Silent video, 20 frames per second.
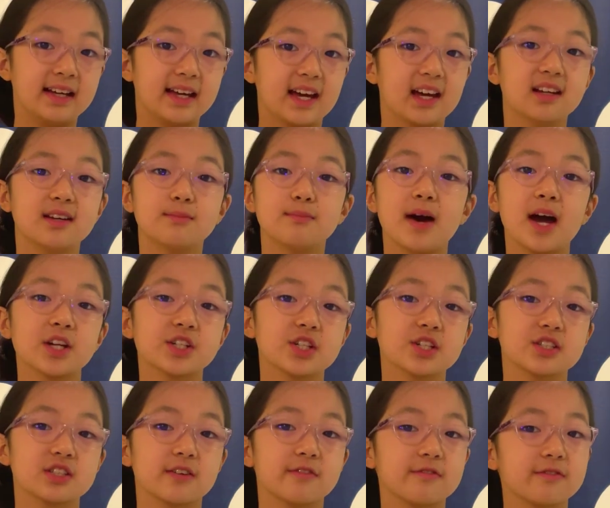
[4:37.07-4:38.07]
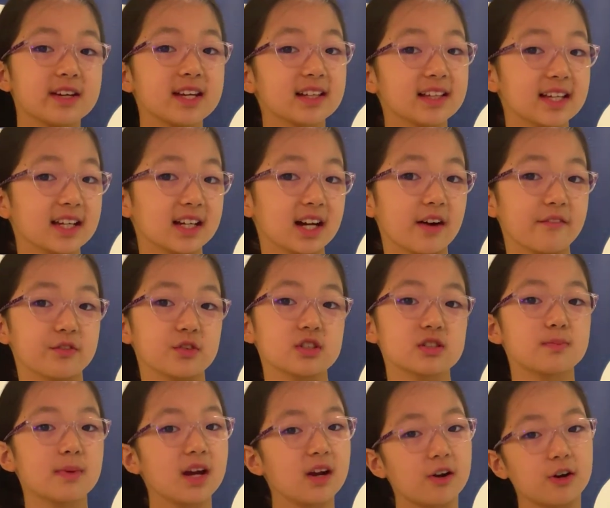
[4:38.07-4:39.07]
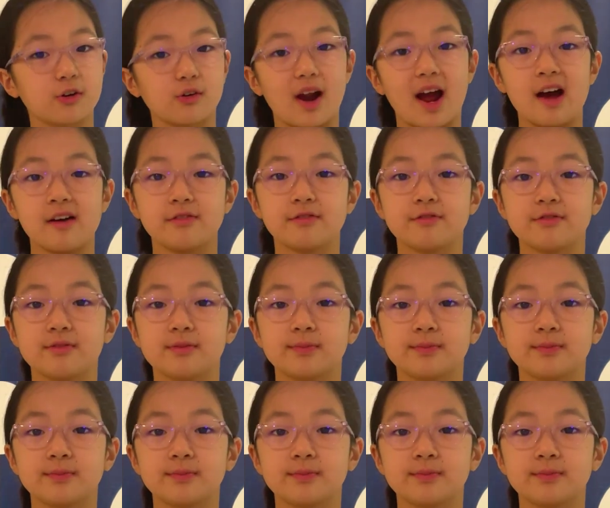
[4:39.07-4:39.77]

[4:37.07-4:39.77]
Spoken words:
and it matches the feeling of this paragraph.